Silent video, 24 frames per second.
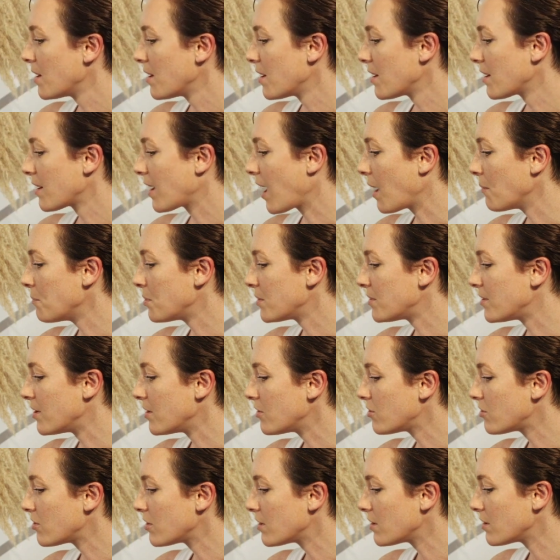
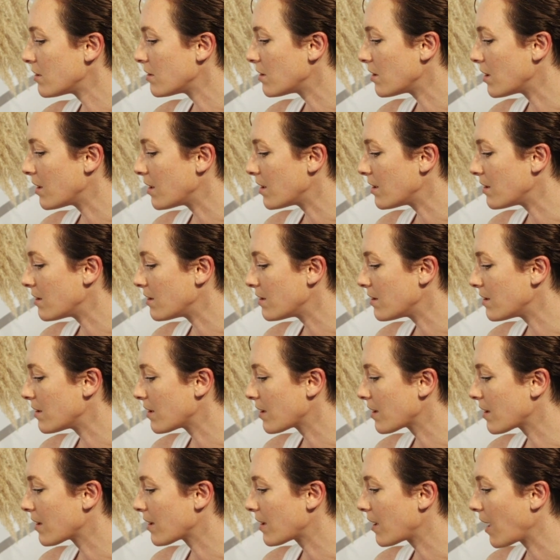competition
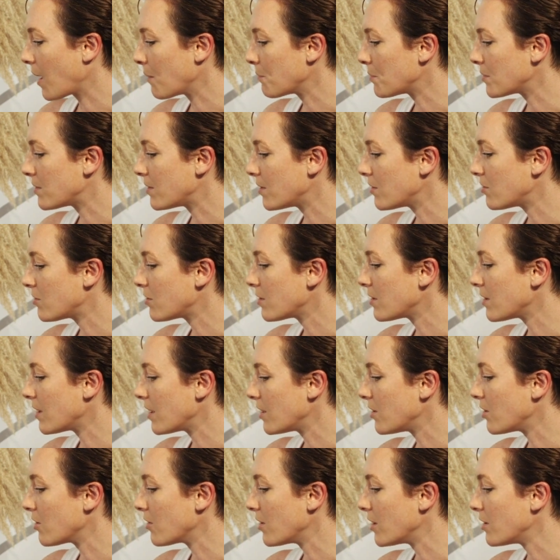
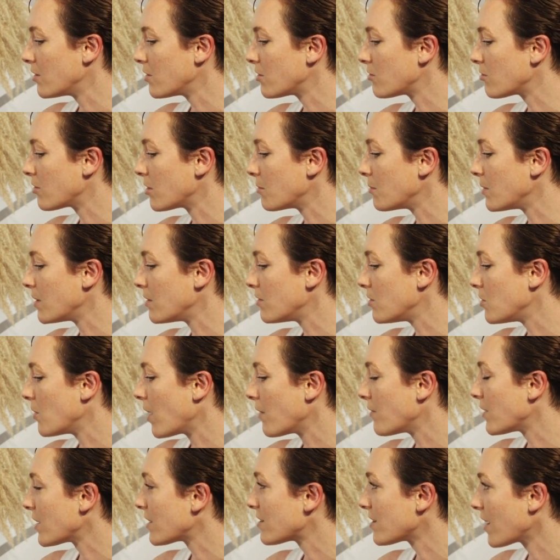in your industry means you
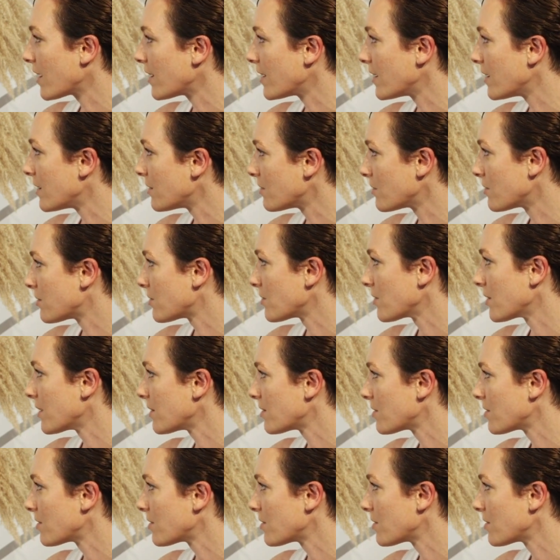have an exciting industry.